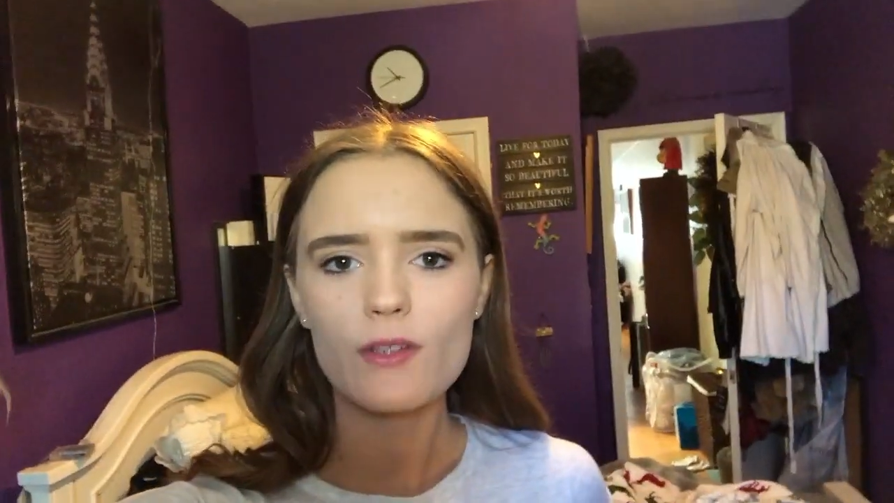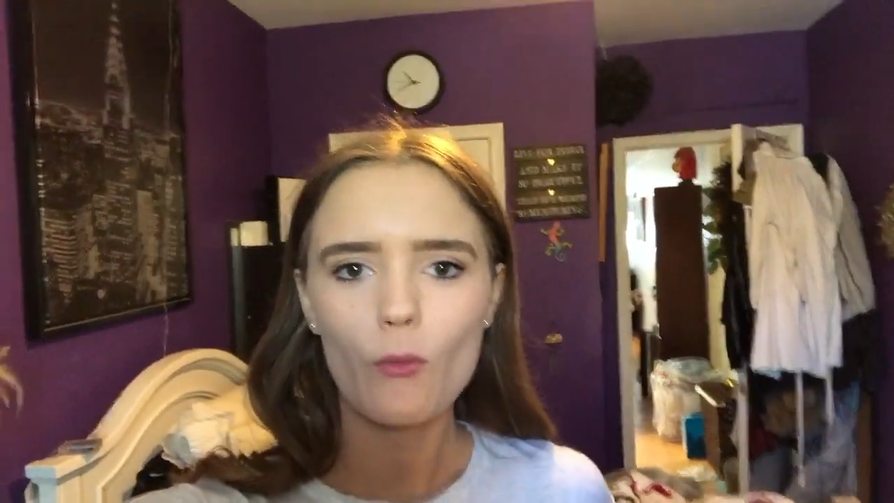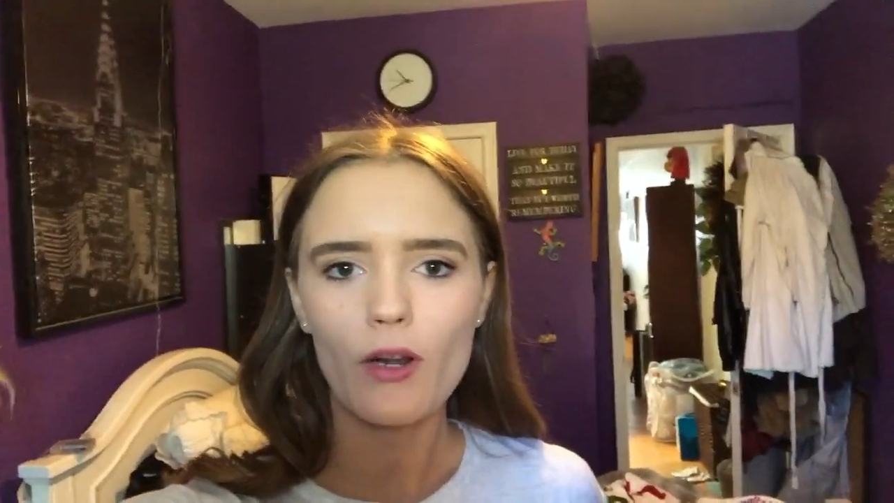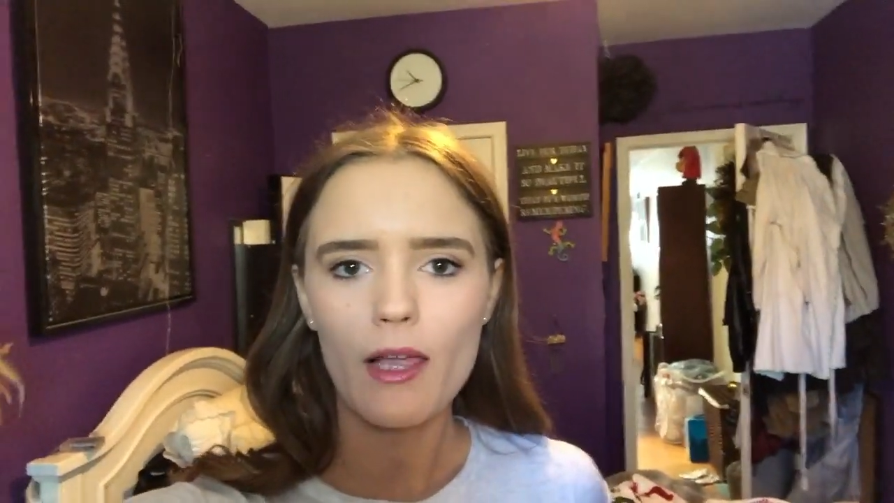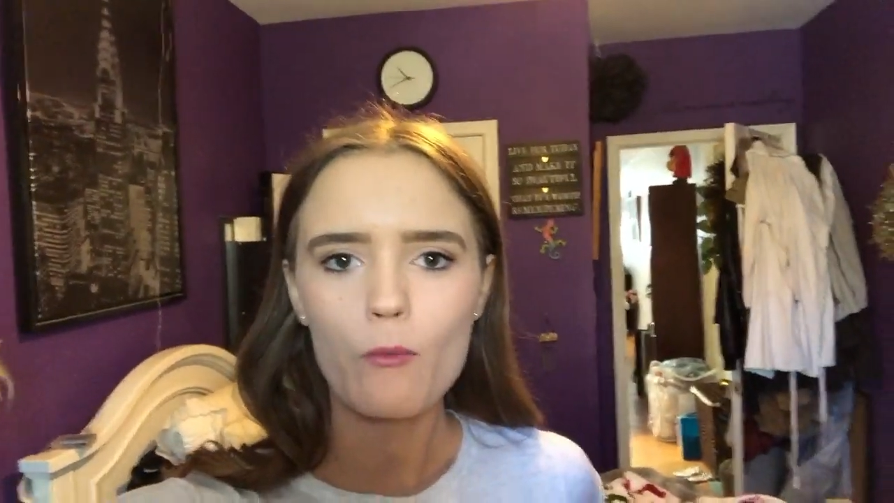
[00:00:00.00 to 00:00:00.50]

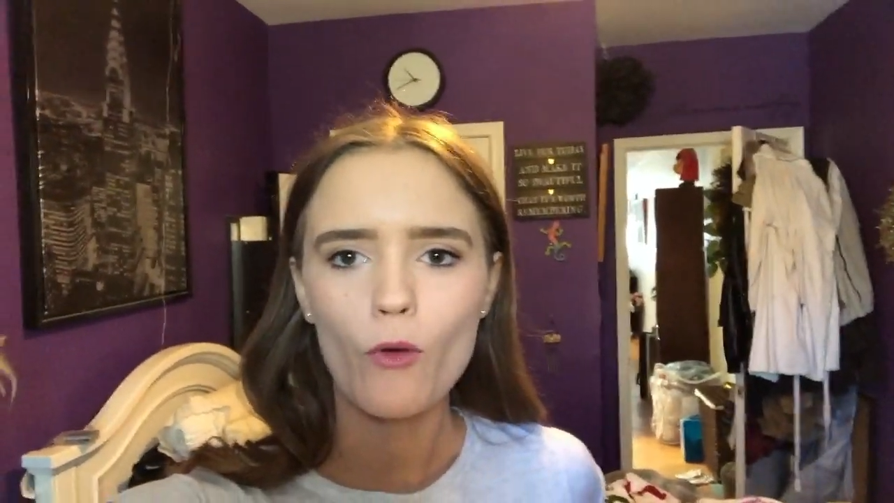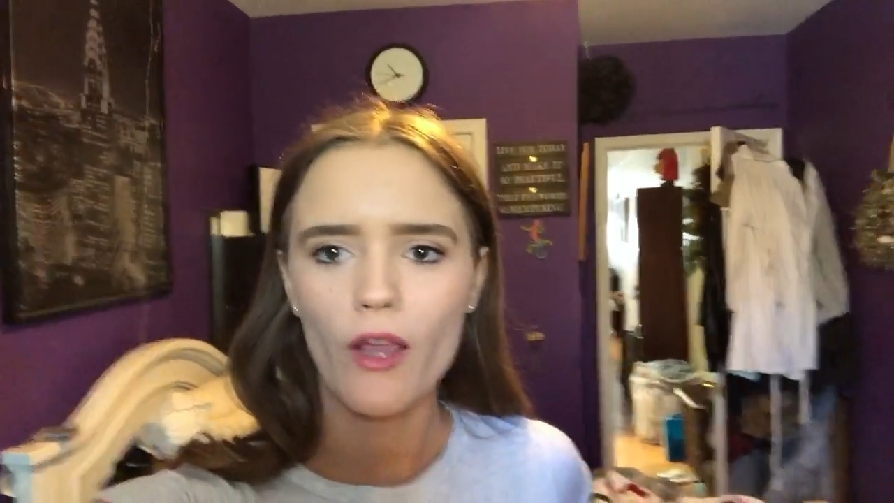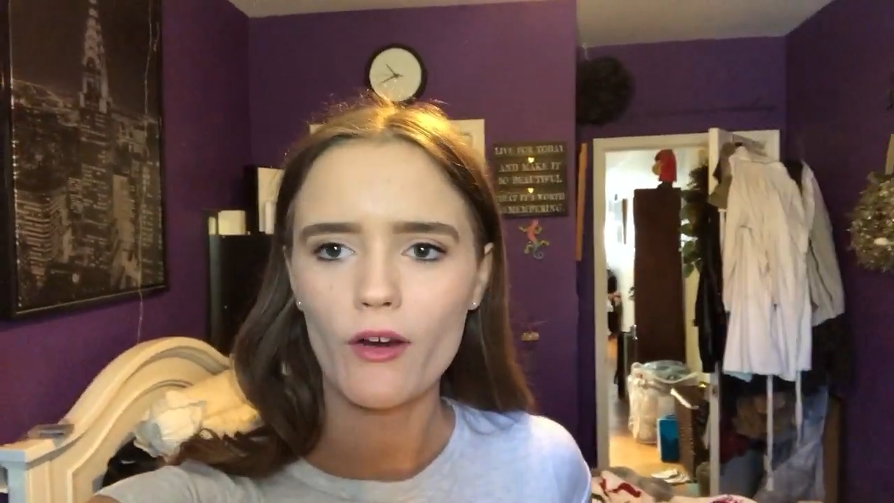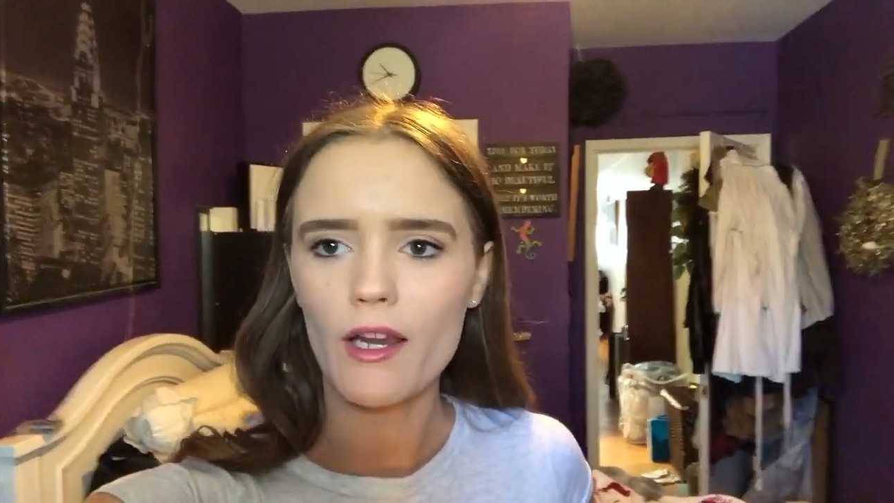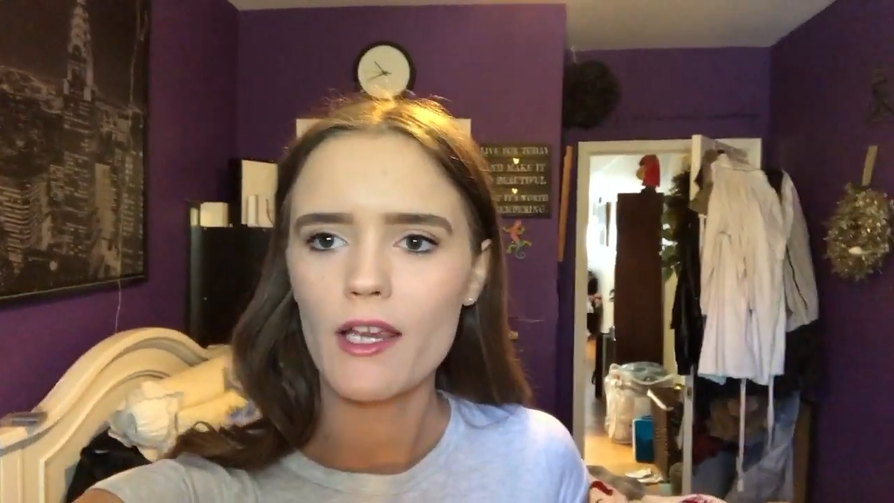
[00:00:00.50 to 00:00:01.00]
what I'm
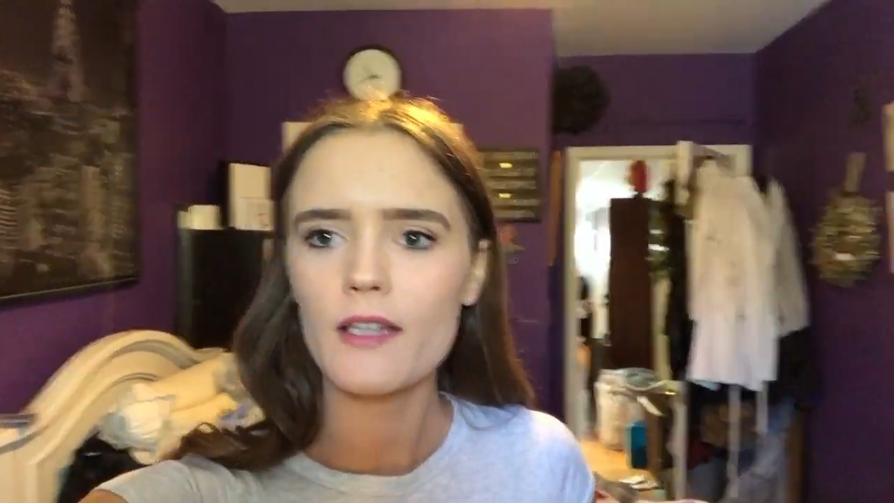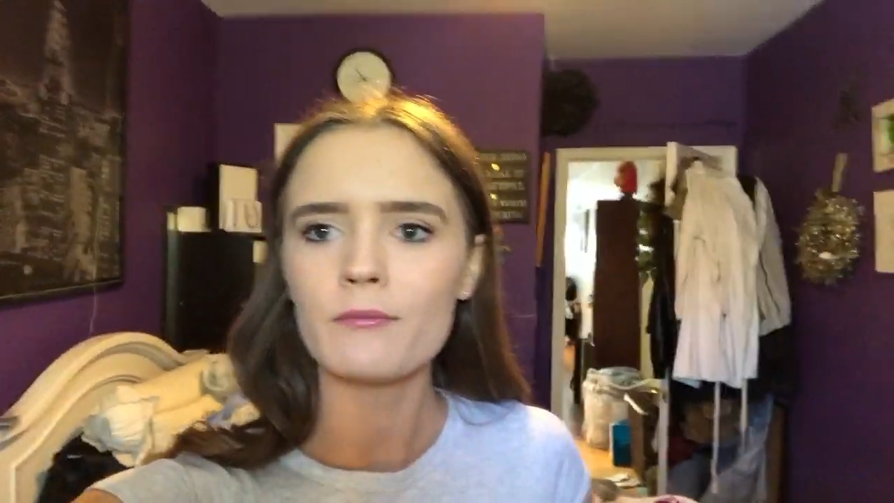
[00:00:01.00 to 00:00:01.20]
wearing.